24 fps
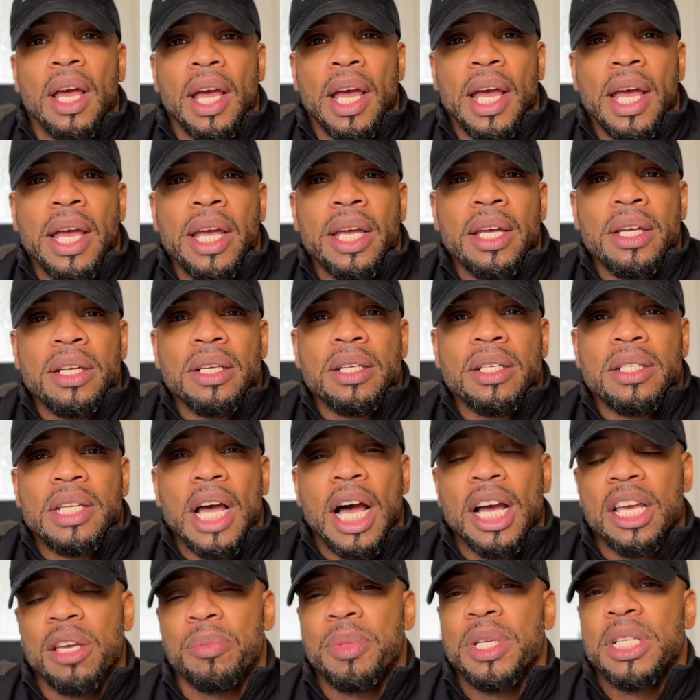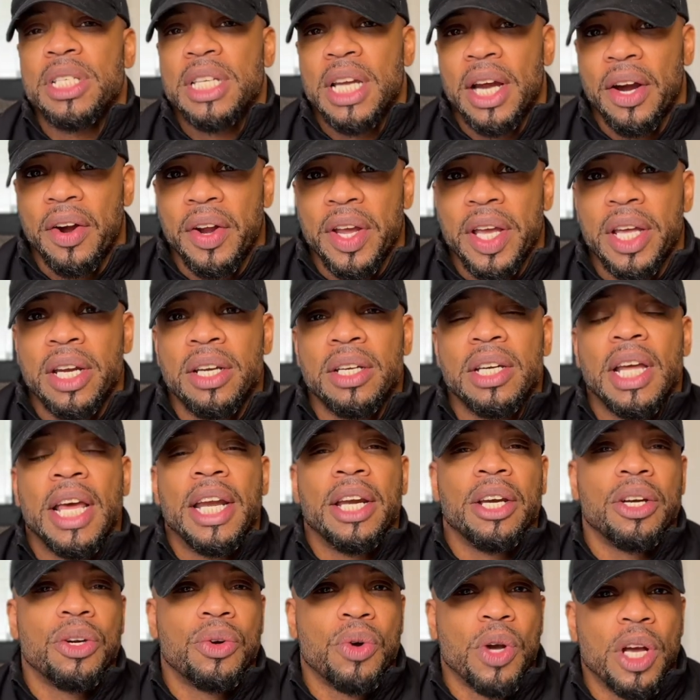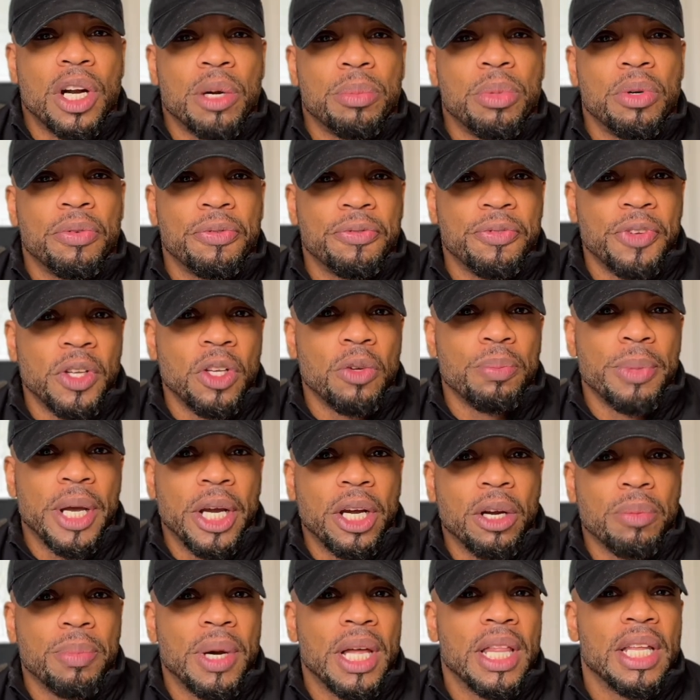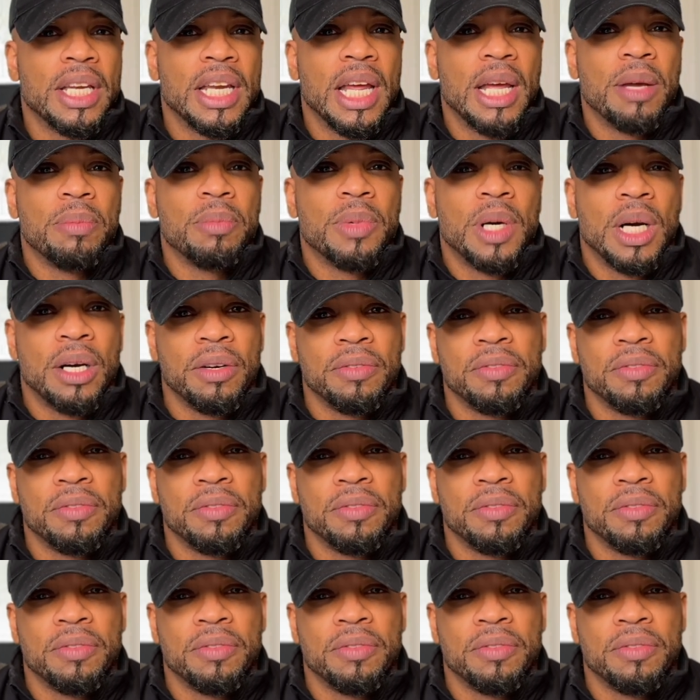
a documentarian and incredible filmmaker by the name of